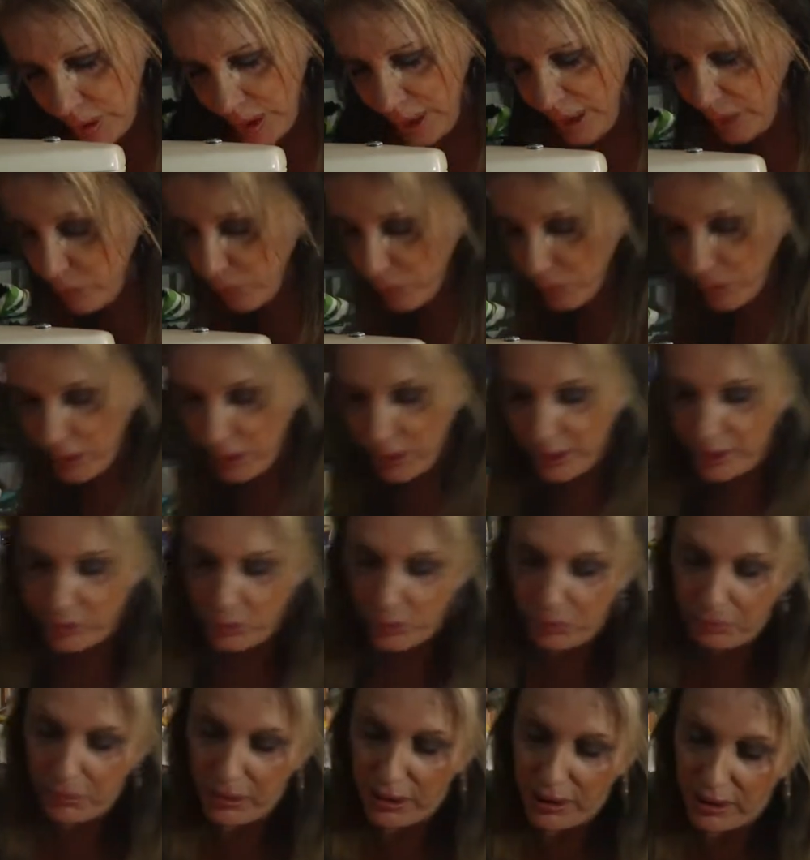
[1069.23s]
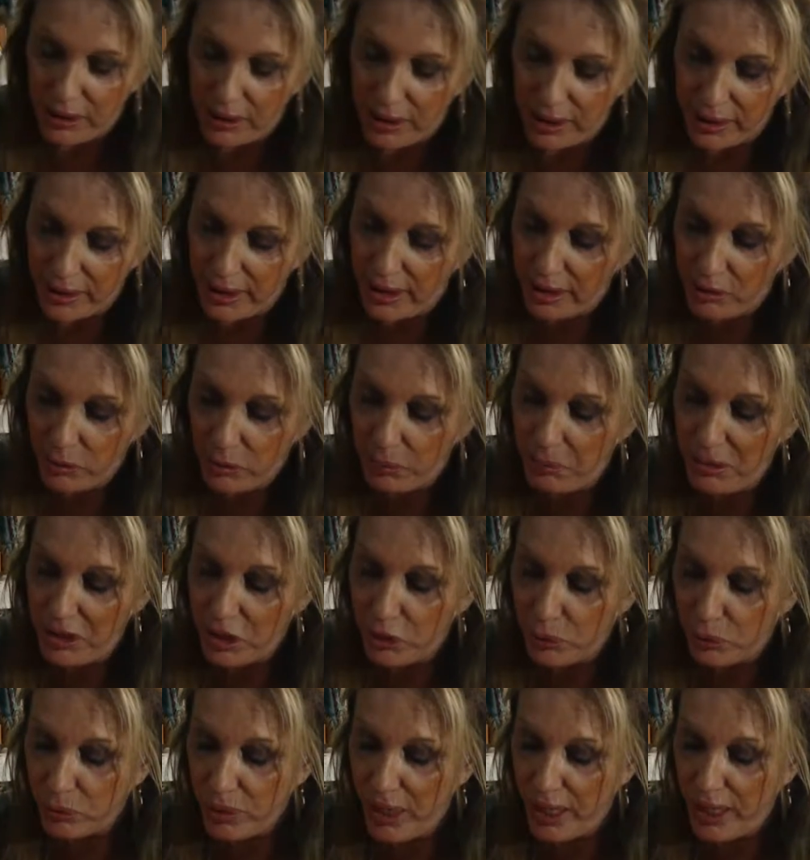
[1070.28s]
I think it would be
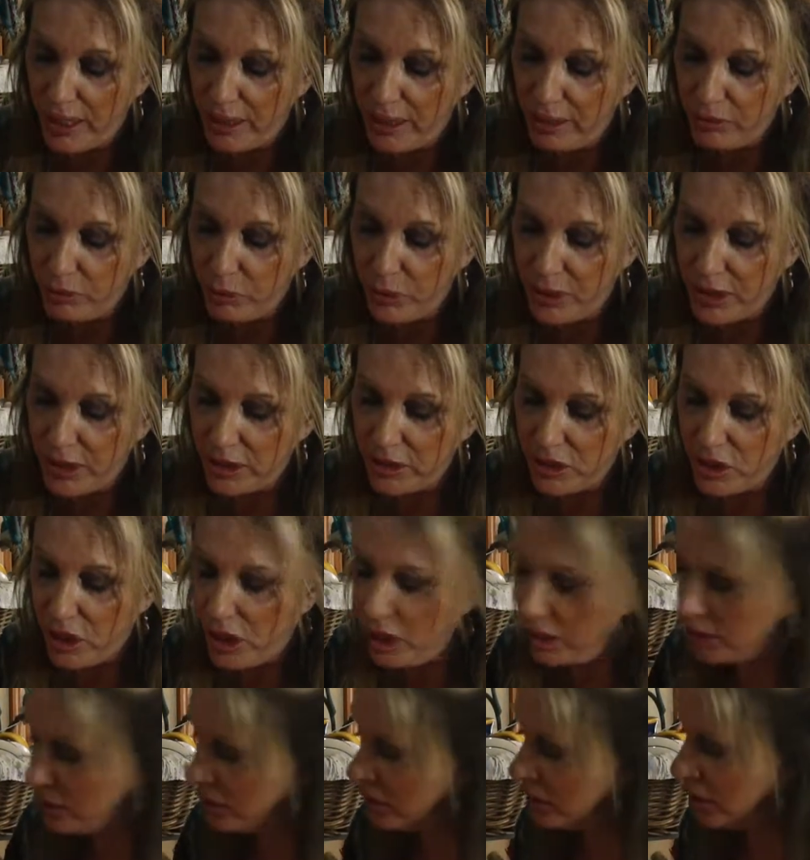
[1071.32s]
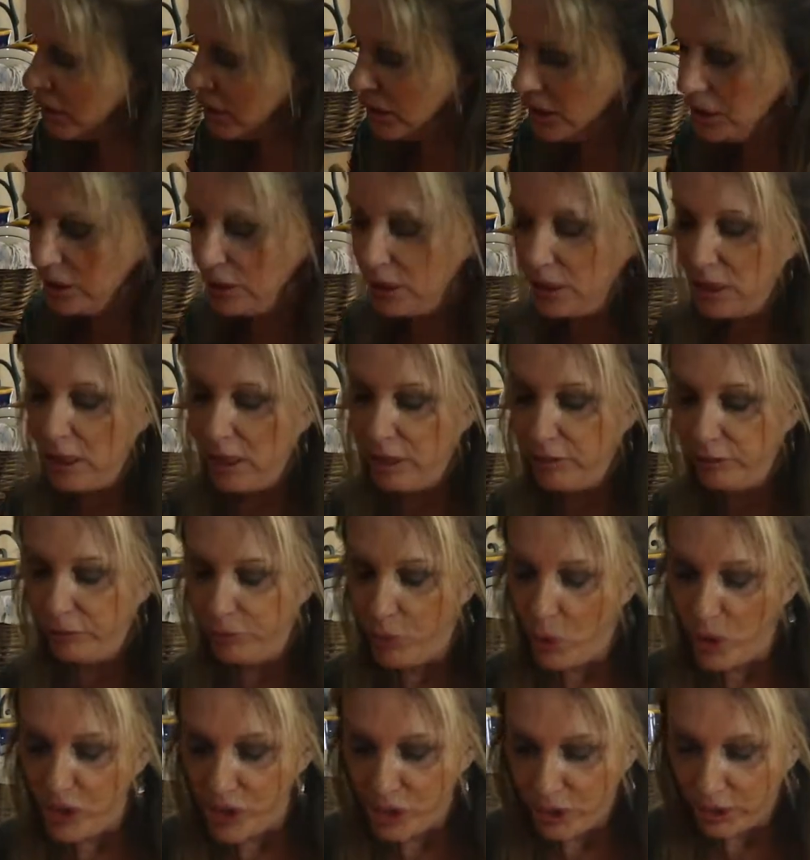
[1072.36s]
great if we could talk.
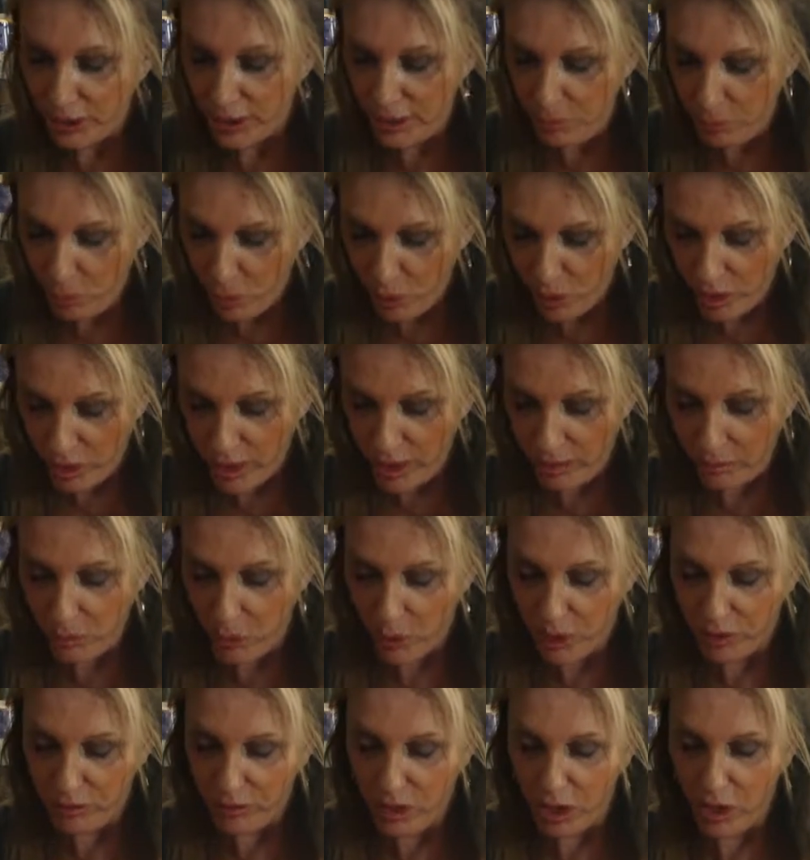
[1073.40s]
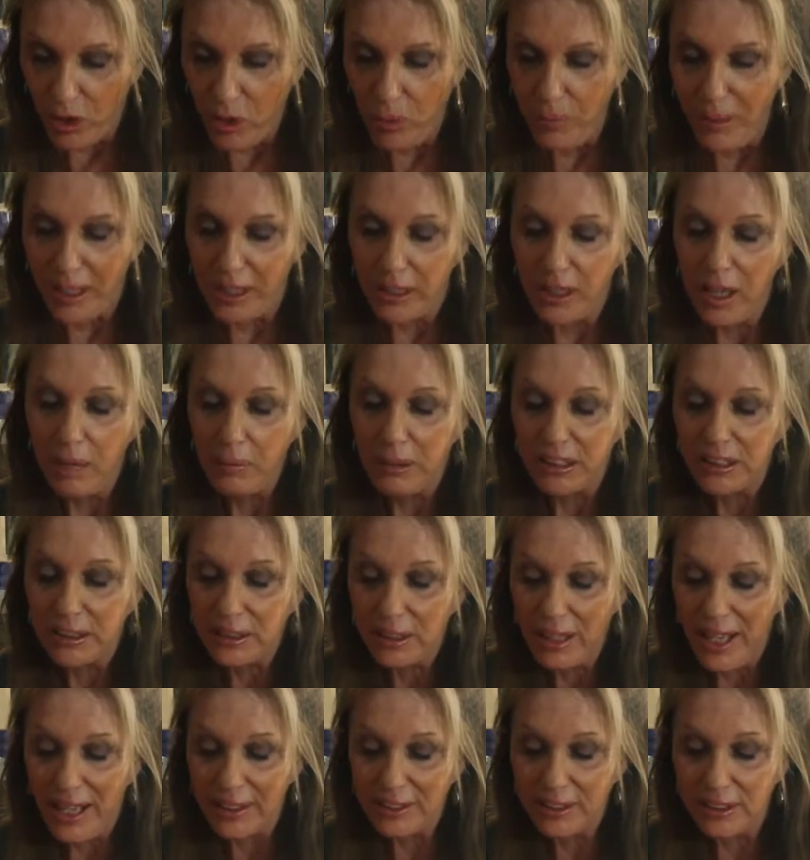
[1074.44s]
Unfortunately, more and more of our home economics
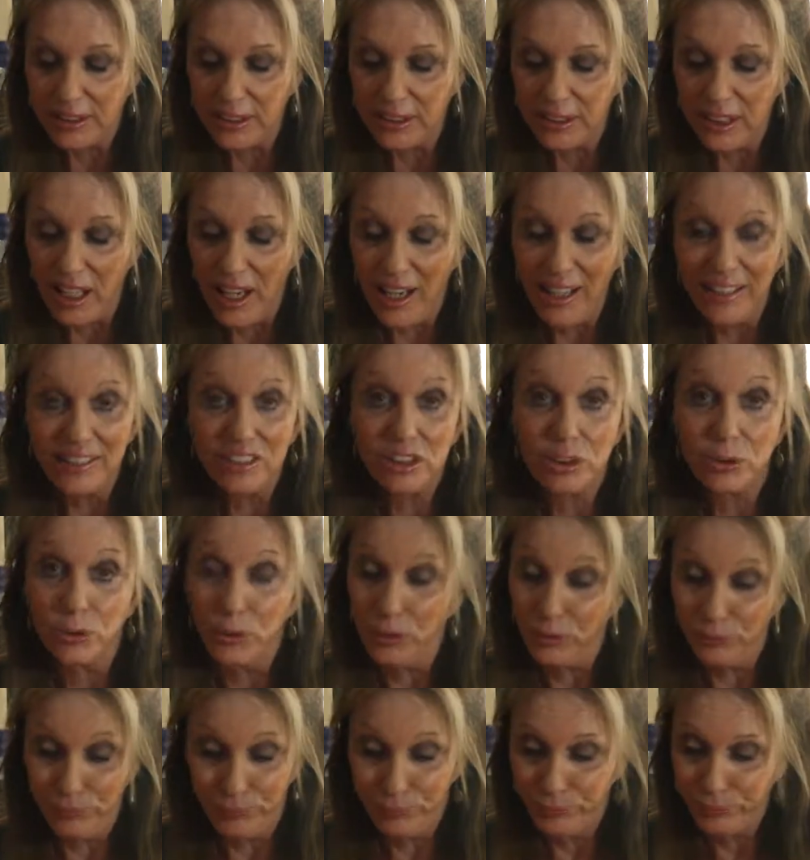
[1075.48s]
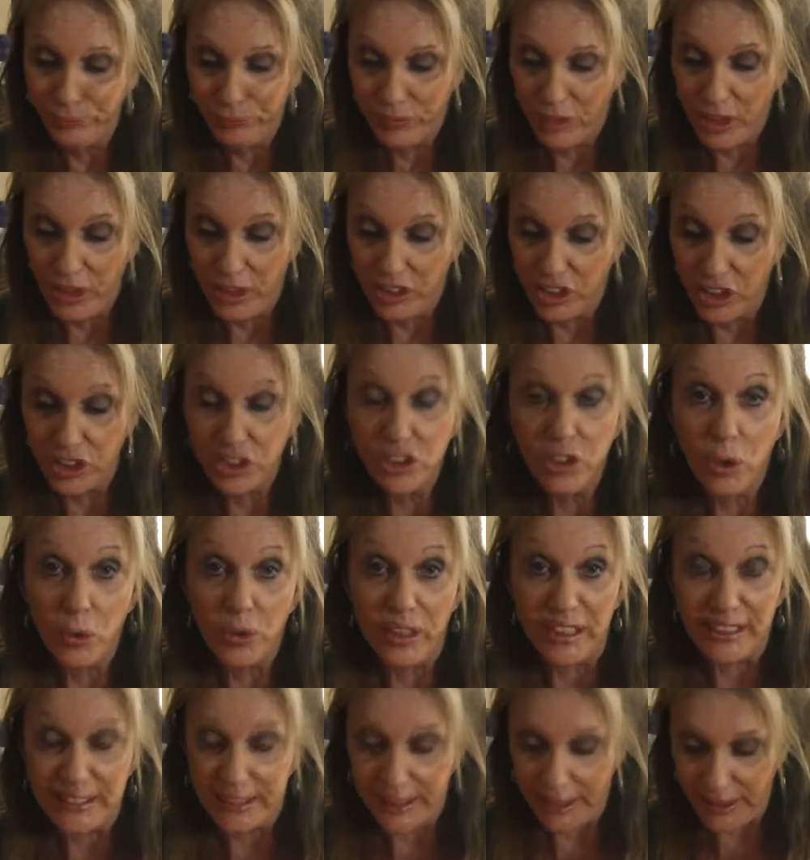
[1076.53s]
classes at the high school just don't
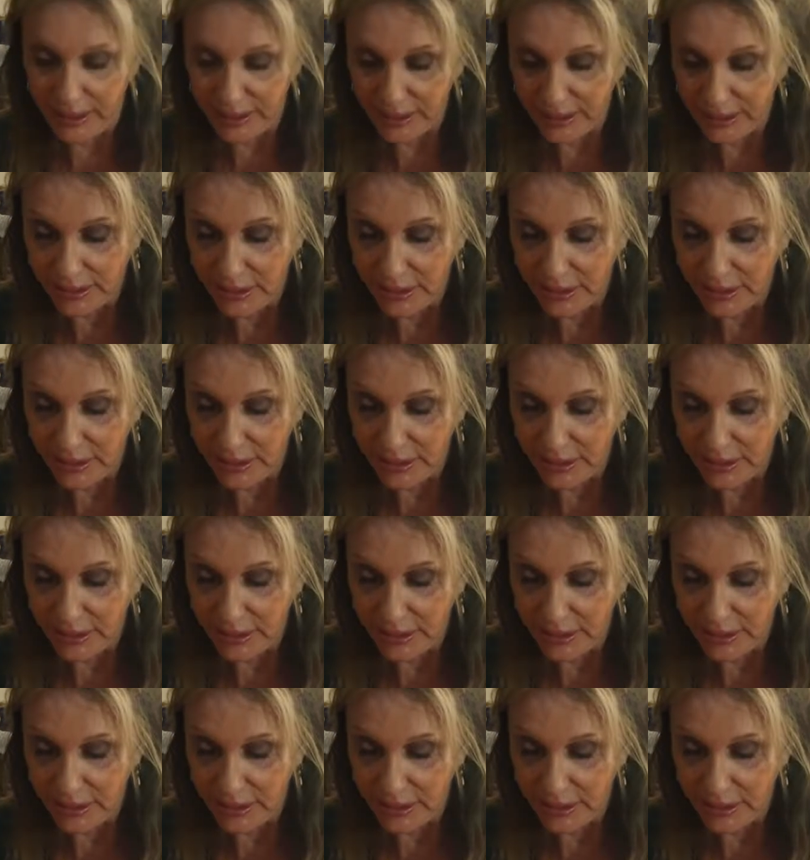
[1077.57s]
exist.